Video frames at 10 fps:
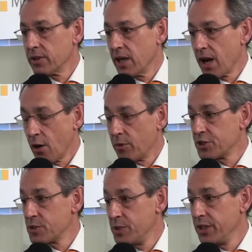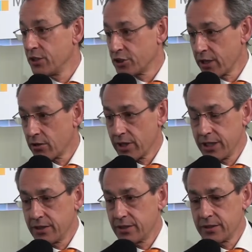how much is being
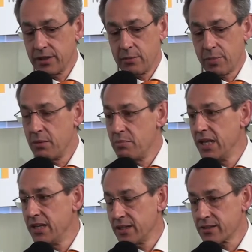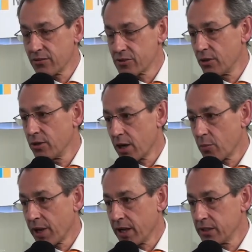generated by millions of solar
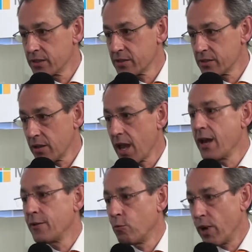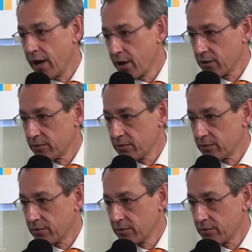panels and where.